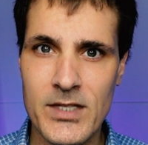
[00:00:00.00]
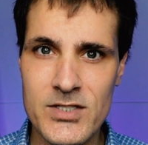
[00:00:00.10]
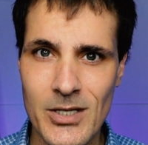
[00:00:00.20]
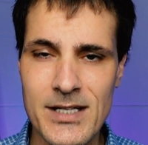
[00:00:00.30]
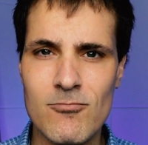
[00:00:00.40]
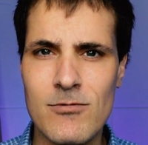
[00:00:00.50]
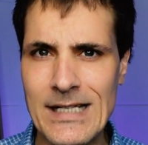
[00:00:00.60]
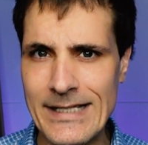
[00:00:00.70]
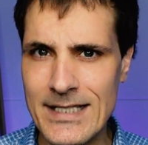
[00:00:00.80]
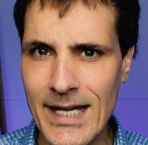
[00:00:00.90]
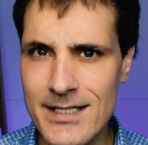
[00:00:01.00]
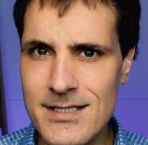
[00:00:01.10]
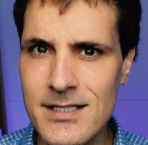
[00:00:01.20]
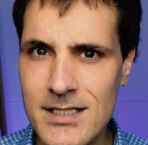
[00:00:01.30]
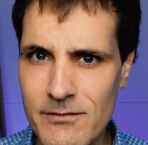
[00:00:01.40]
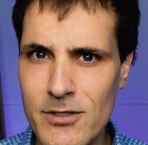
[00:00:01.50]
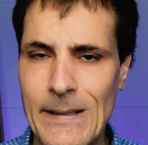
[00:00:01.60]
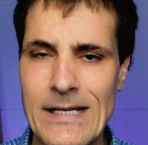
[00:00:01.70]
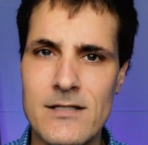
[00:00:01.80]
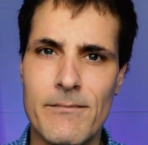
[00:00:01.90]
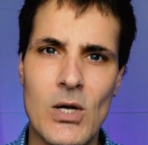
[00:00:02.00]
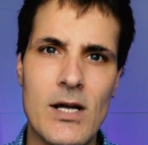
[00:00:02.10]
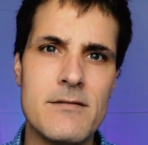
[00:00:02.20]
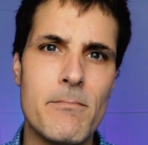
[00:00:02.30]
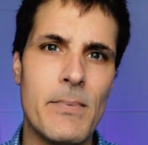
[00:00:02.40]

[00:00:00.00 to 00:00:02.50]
So it really does give you peace of mind